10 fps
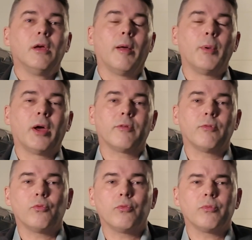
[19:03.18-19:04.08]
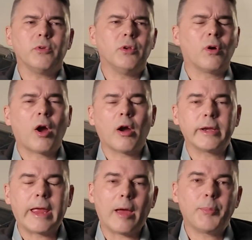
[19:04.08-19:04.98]

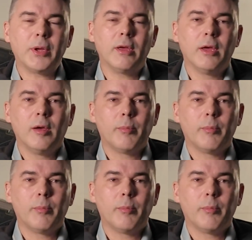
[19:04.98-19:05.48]
hard camping,